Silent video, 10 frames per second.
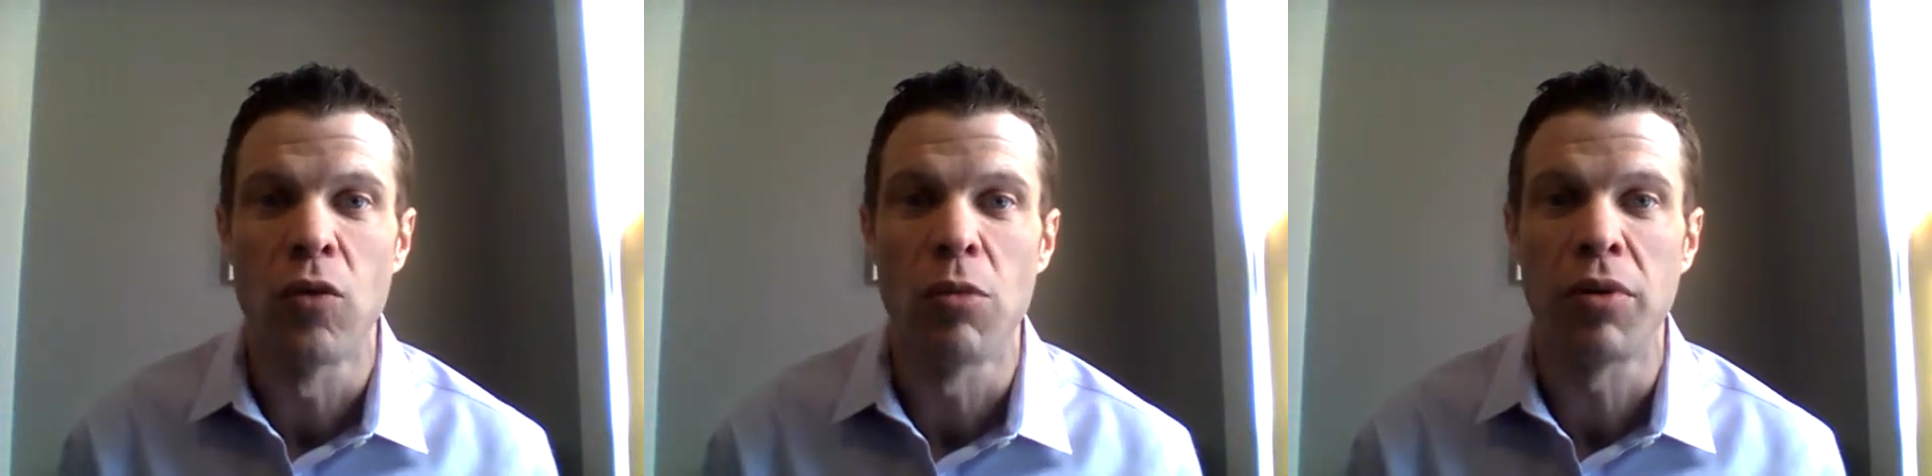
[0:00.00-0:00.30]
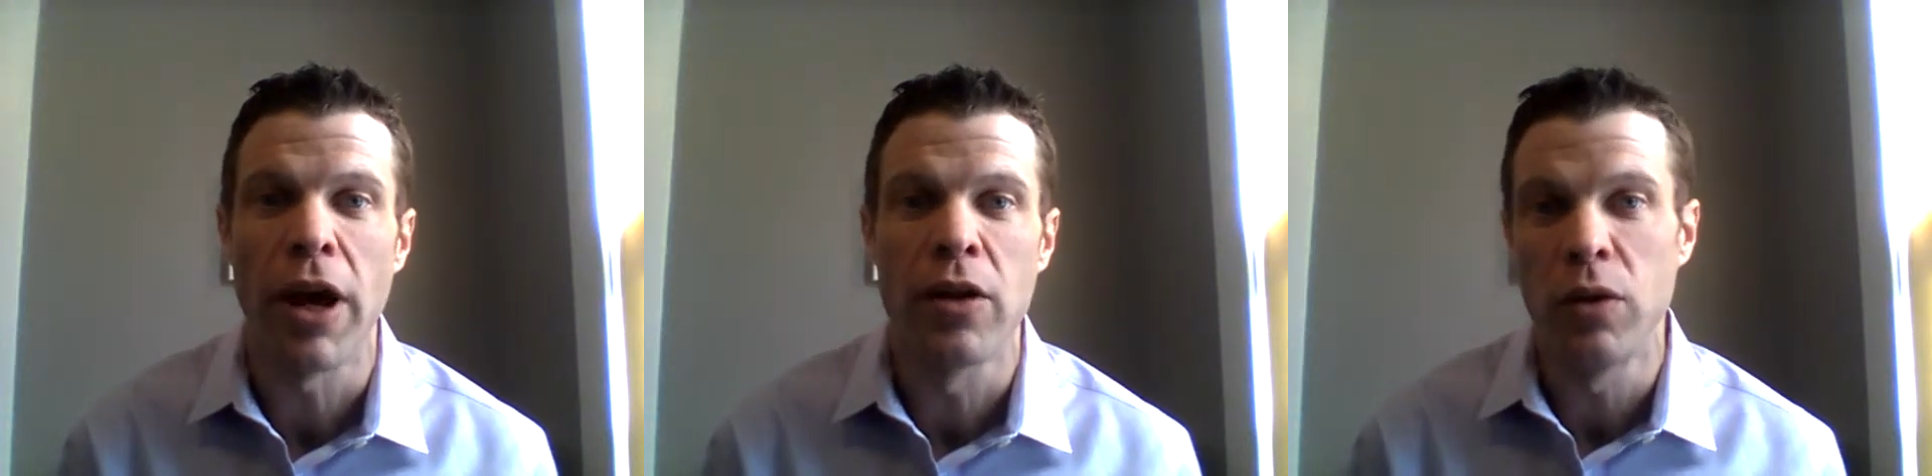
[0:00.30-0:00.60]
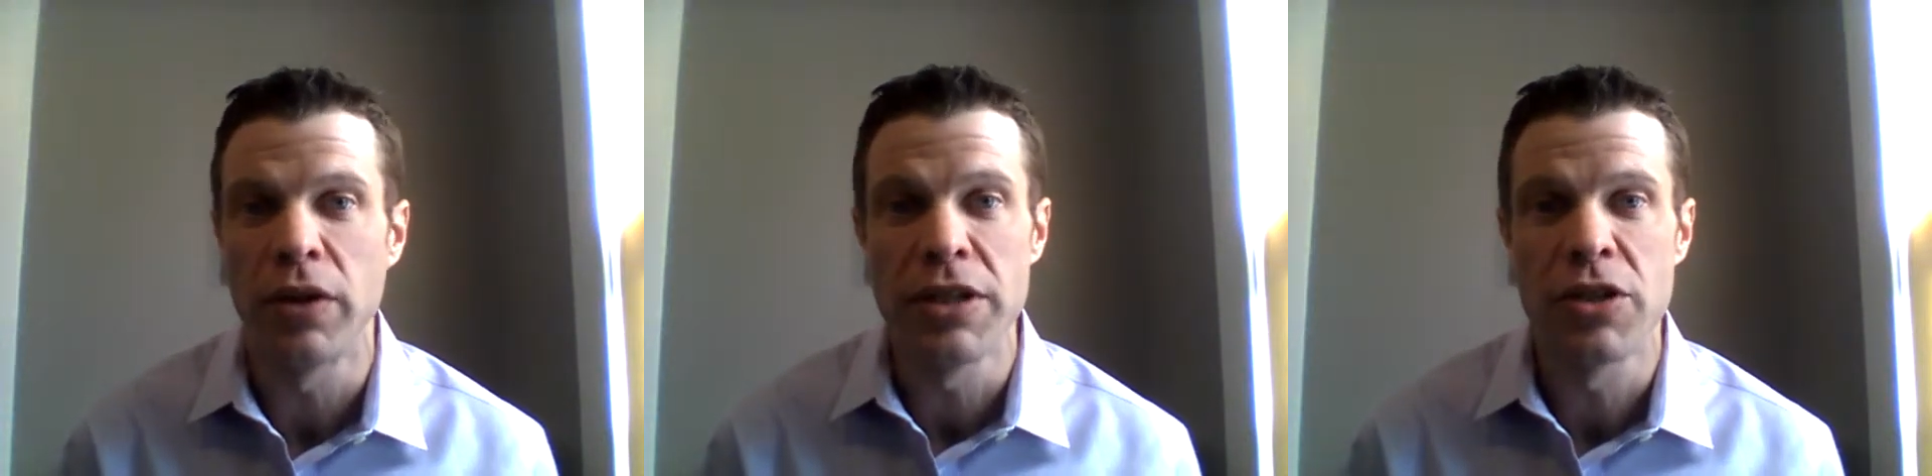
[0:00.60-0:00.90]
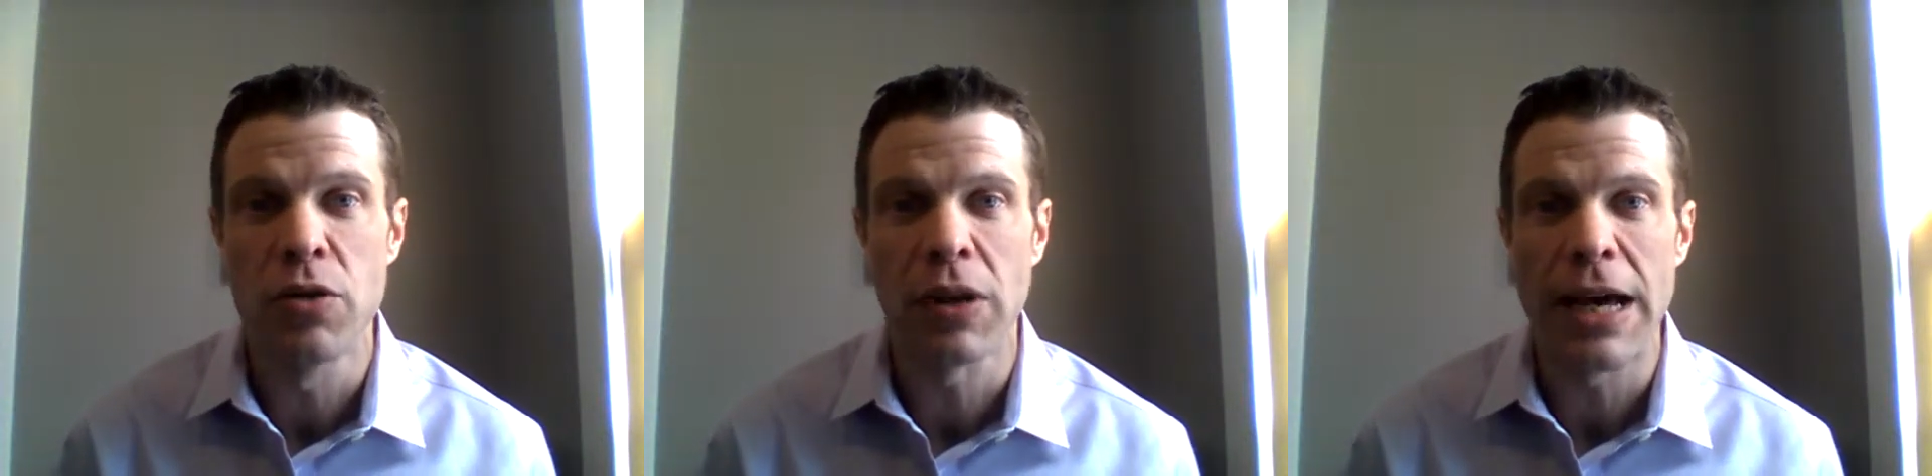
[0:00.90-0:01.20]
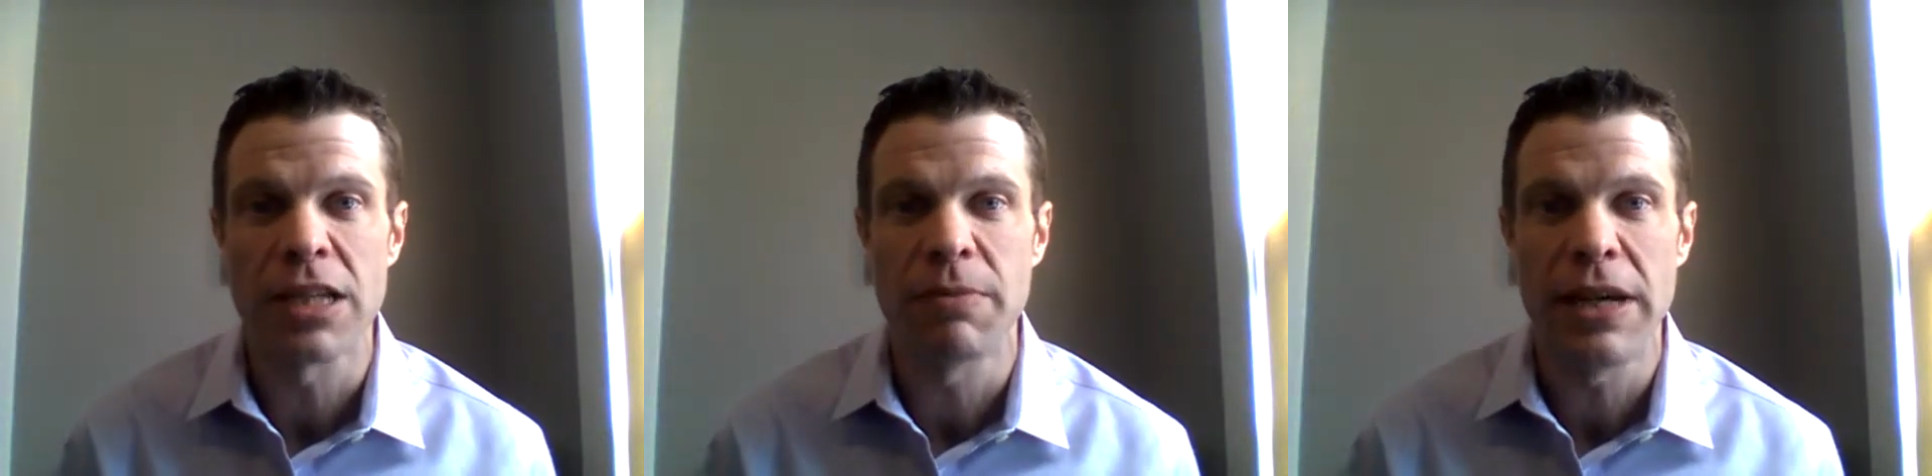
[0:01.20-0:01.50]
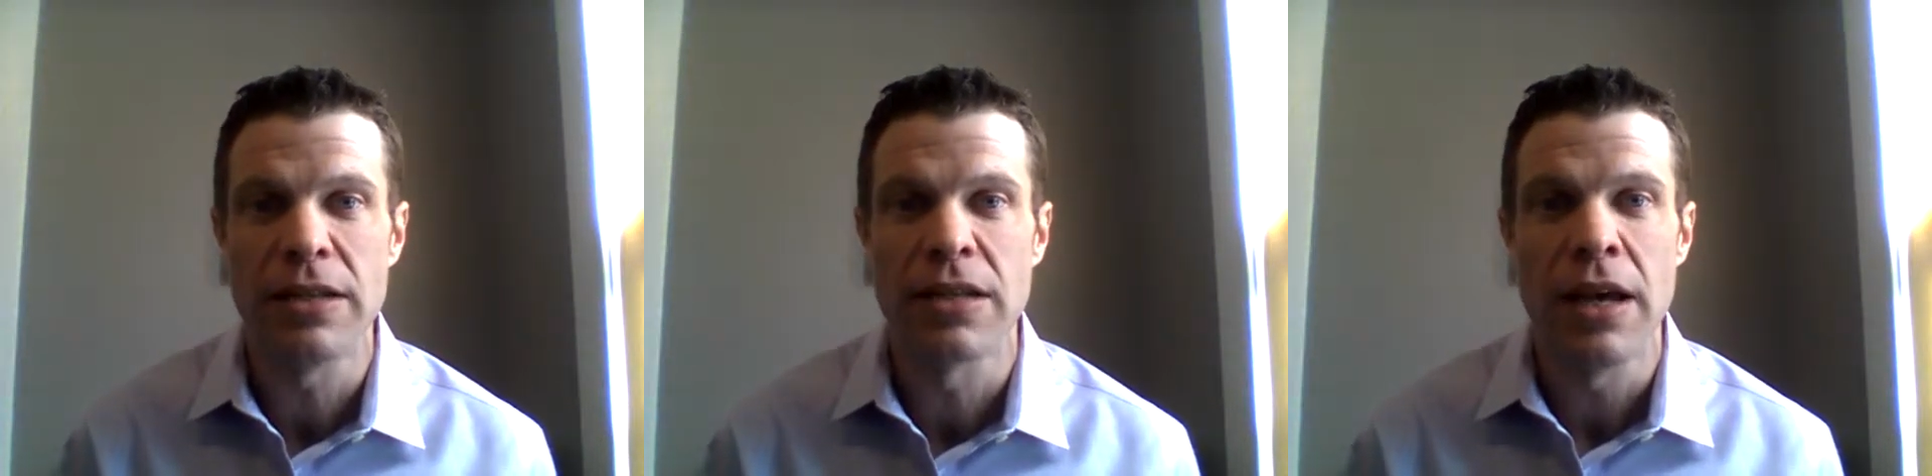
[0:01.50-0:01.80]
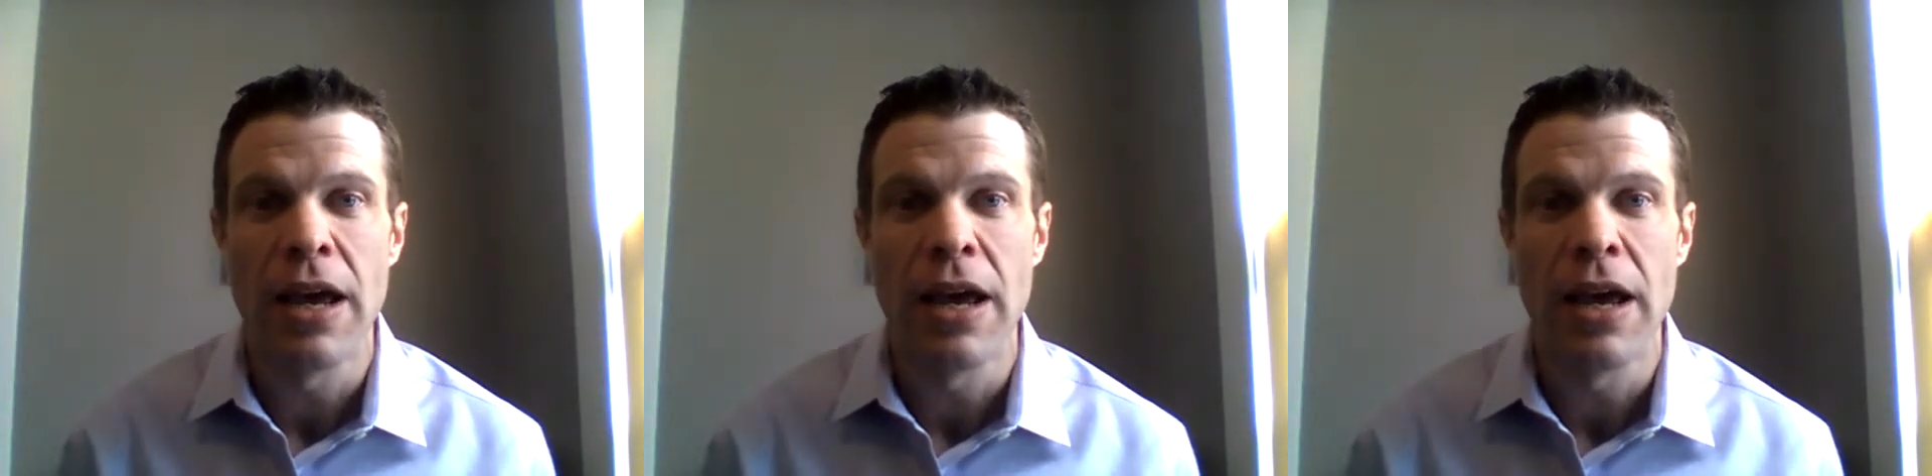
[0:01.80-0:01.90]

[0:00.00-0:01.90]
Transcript: to reply to at least 2 classmates,